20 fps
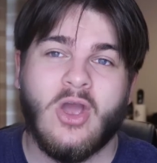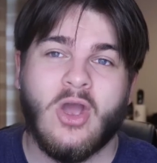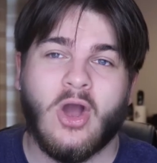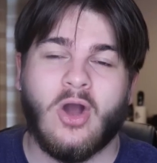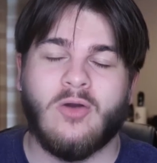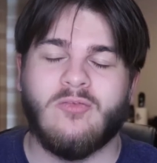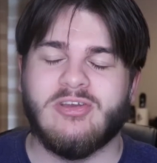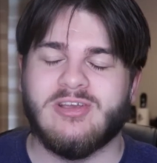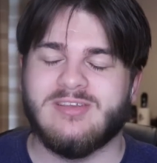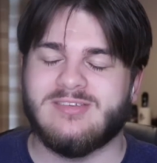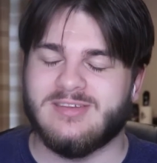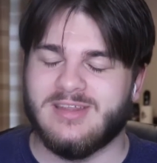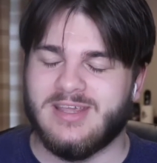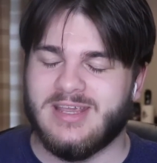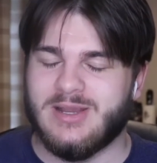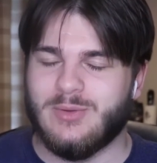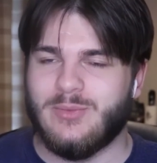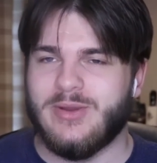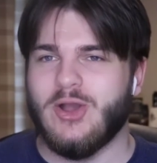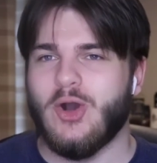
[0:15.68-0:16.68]

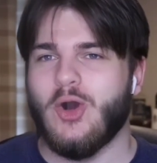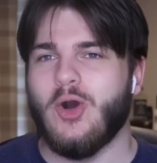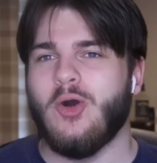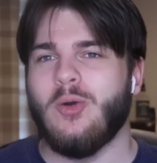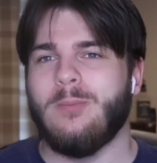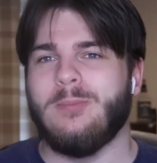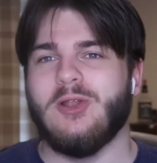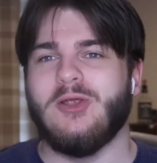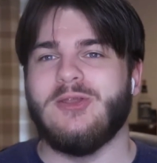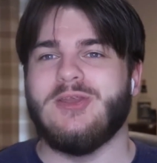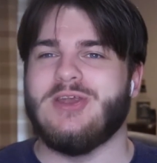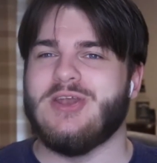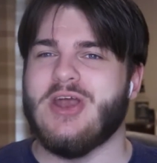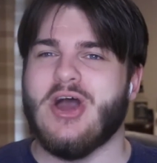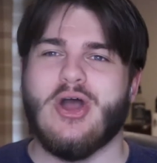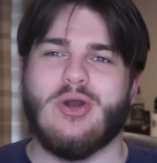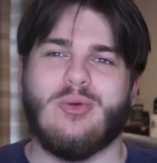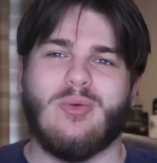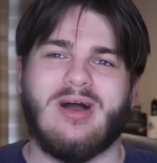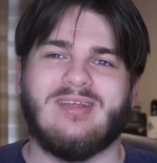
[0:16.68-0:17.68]
Obviously, we all bloody
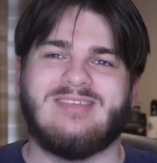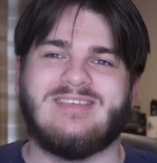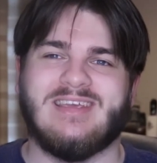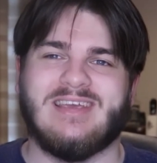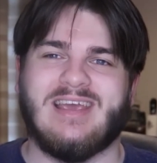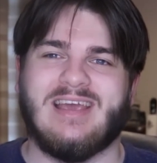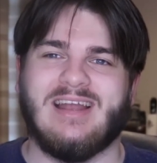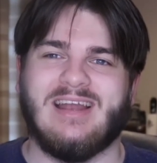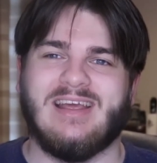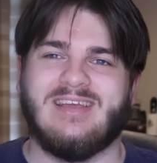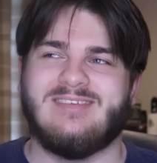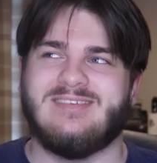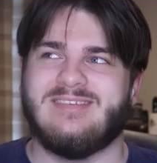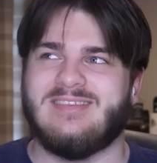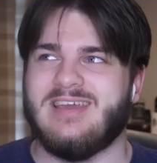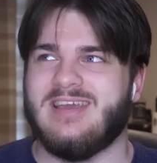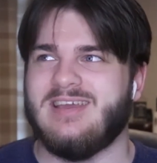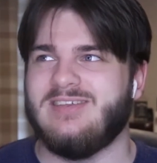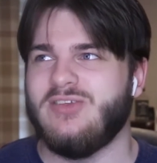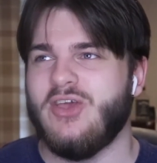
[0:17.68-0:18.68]
know what a tier list
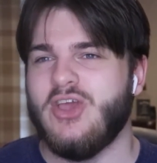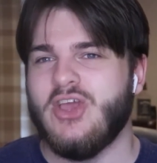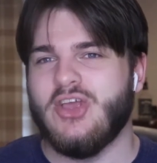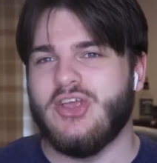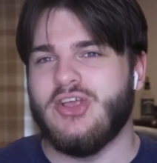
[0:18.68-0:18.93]
is.